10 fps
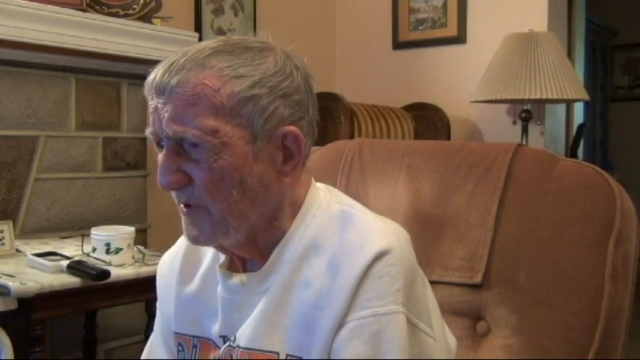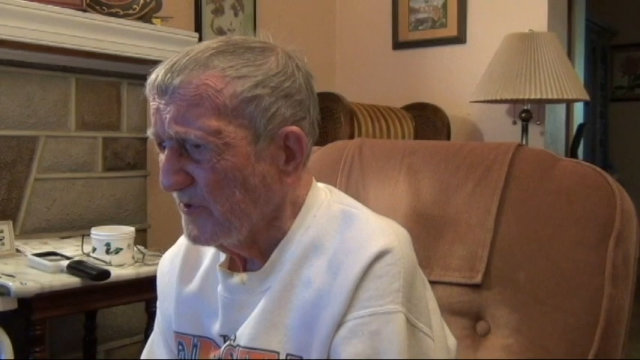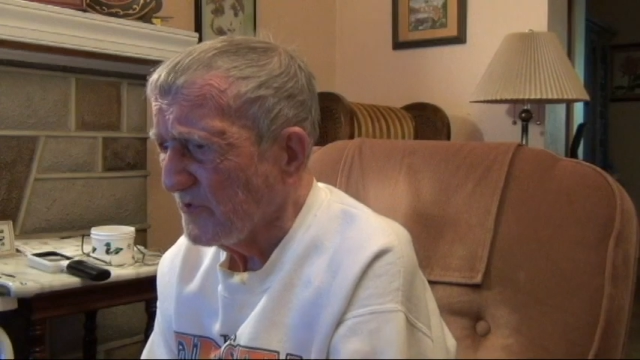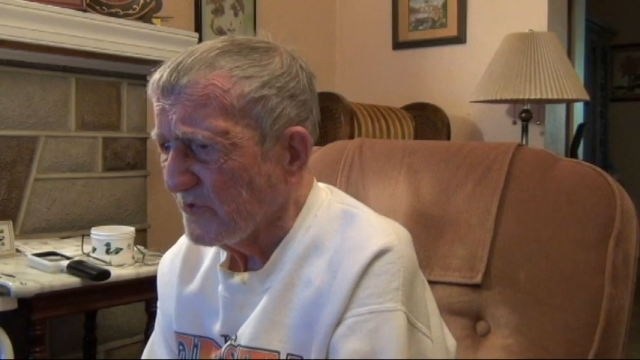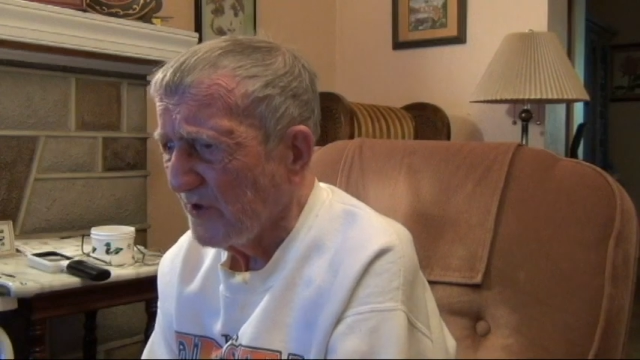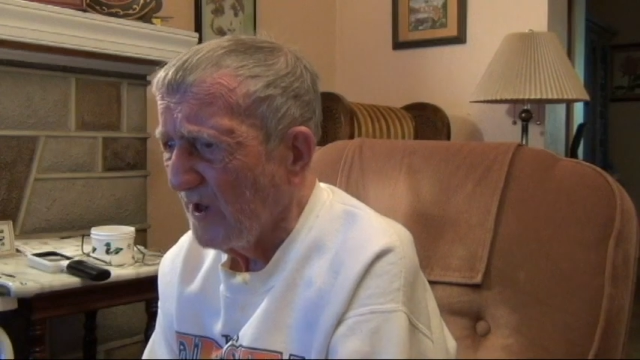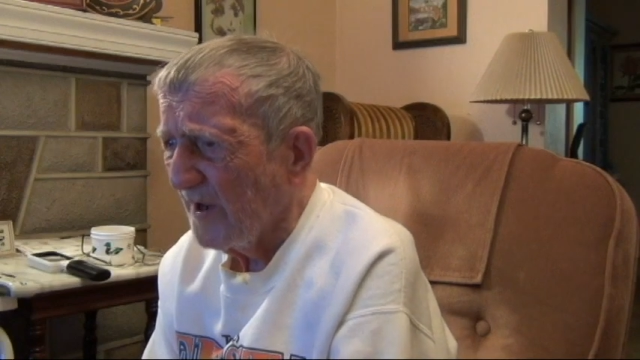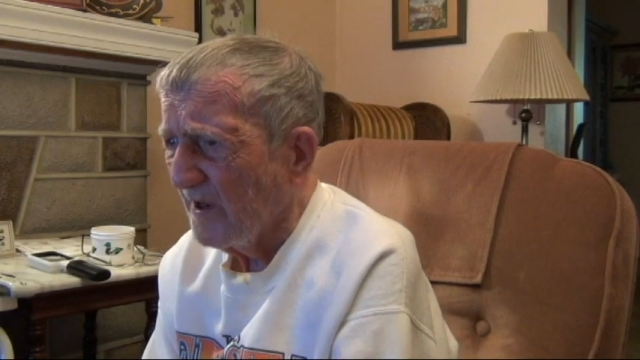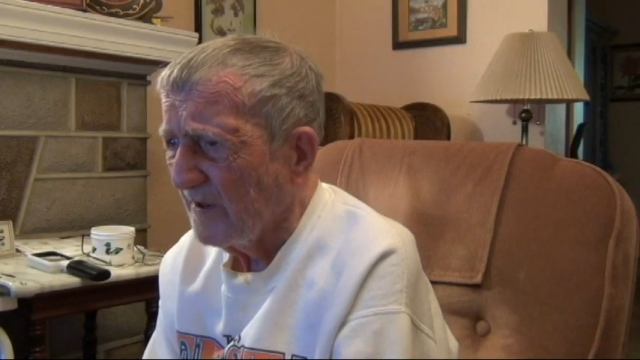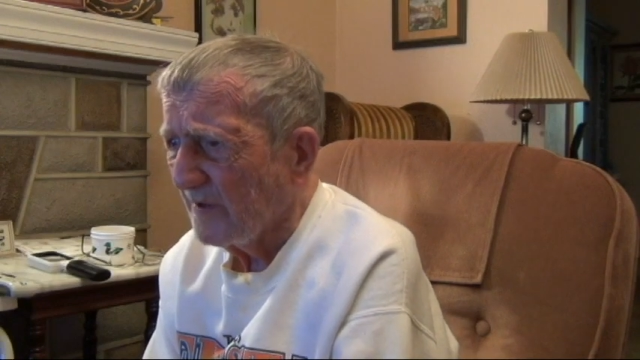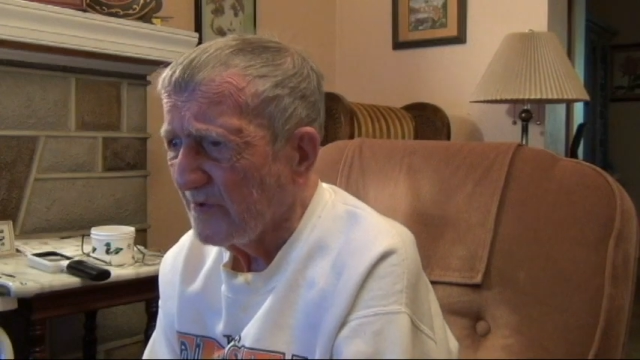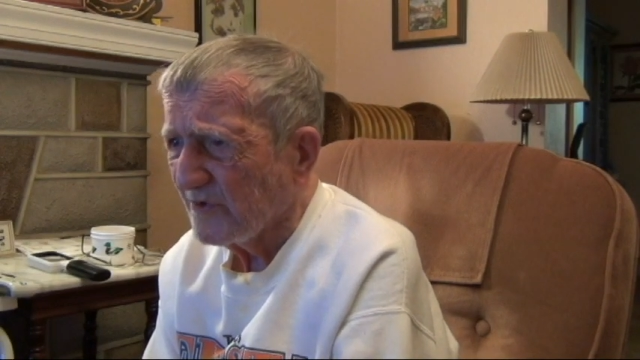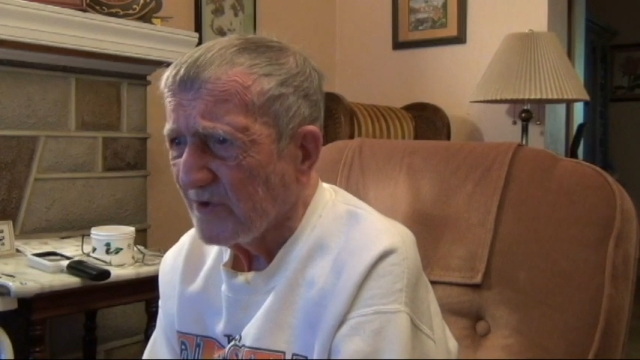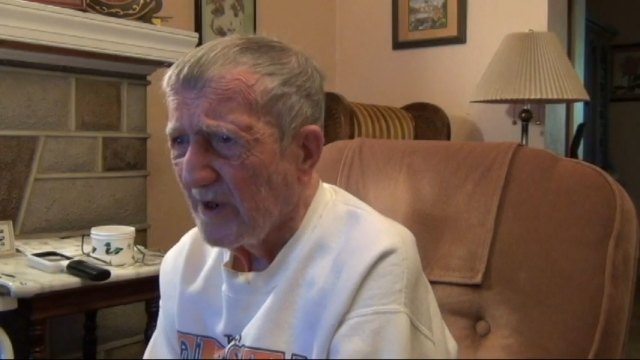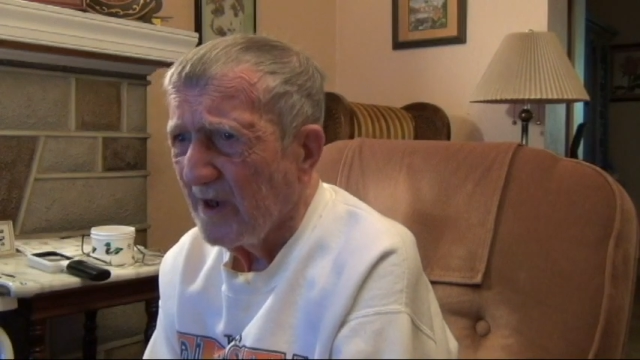it stayed and
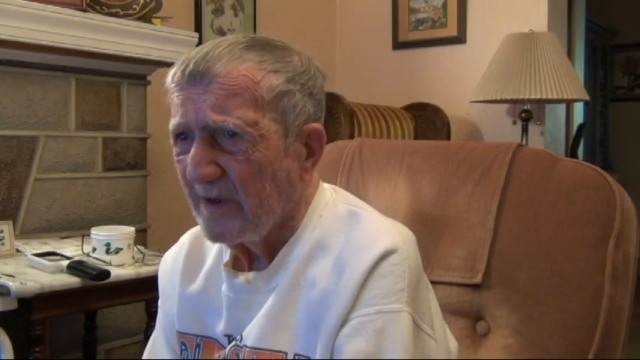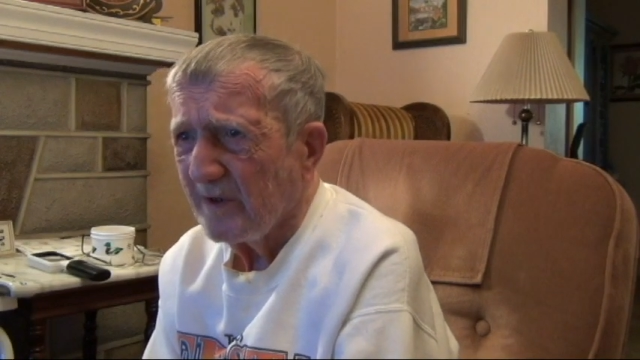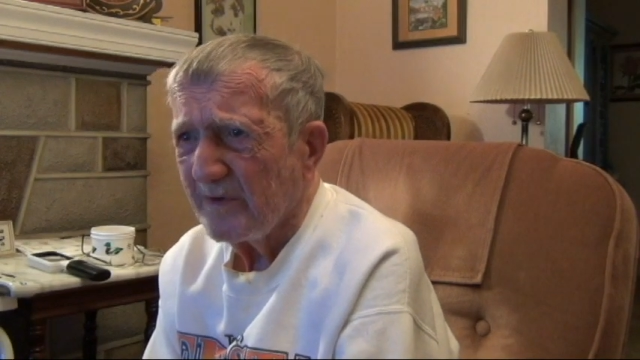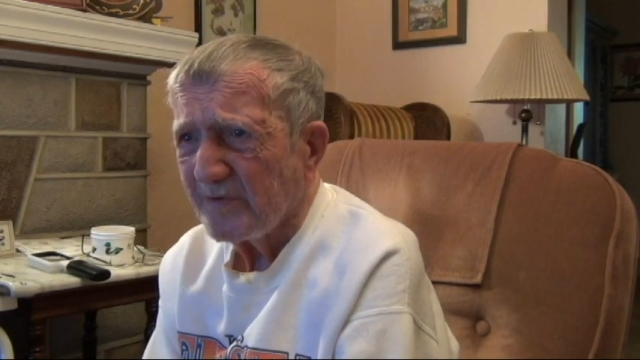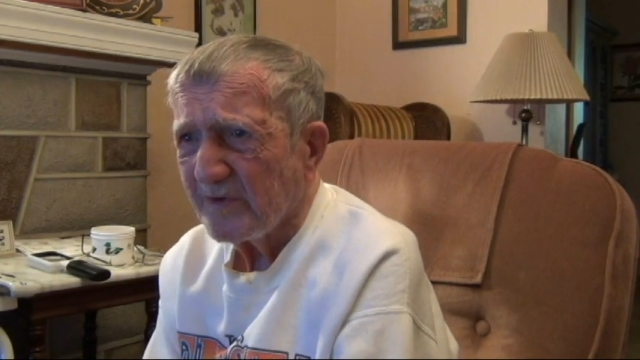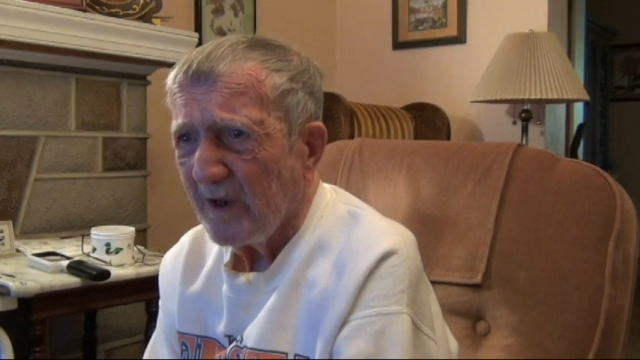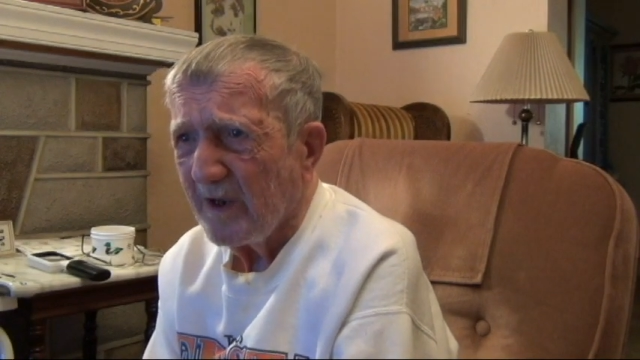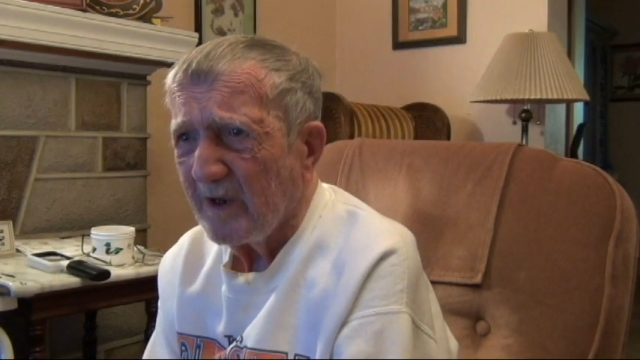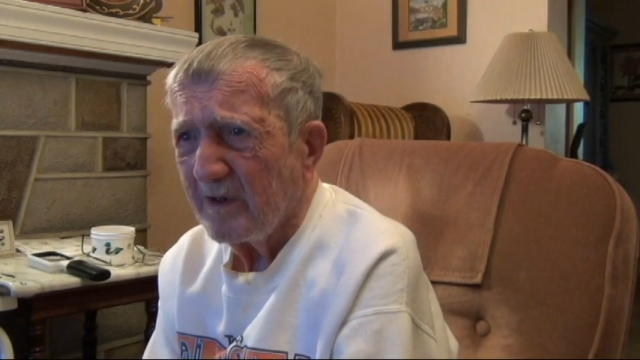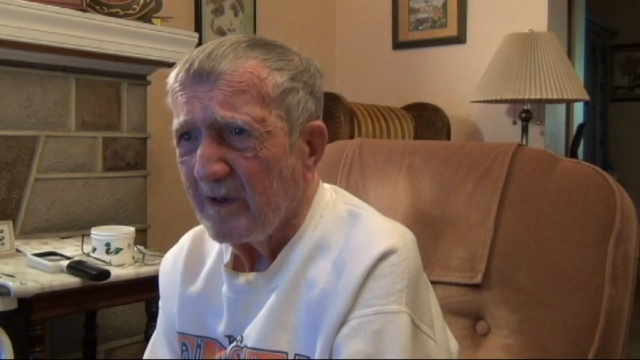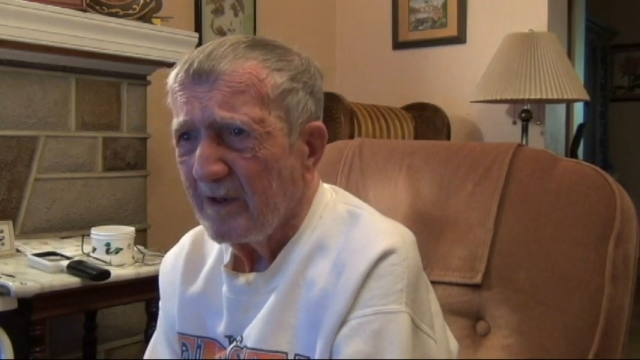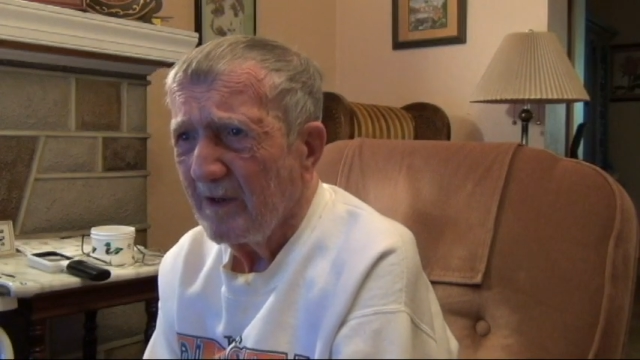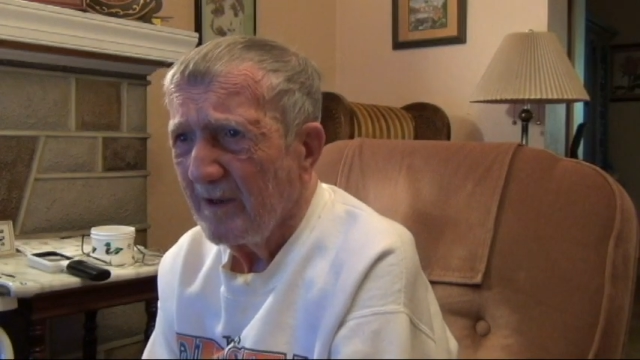stayed and stayed.